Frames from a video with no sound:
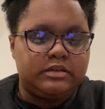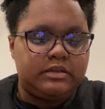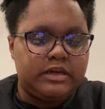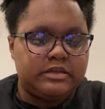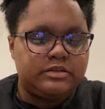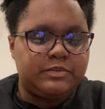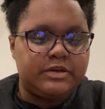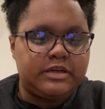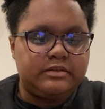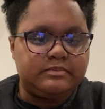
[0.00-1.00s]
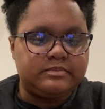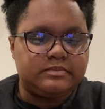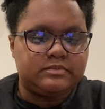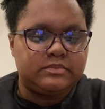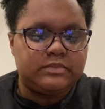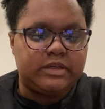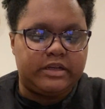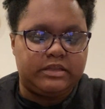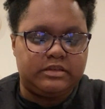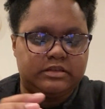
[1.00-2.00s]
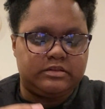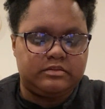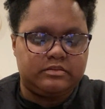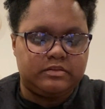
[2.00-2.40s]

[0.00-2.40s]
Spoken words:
Next one, I did this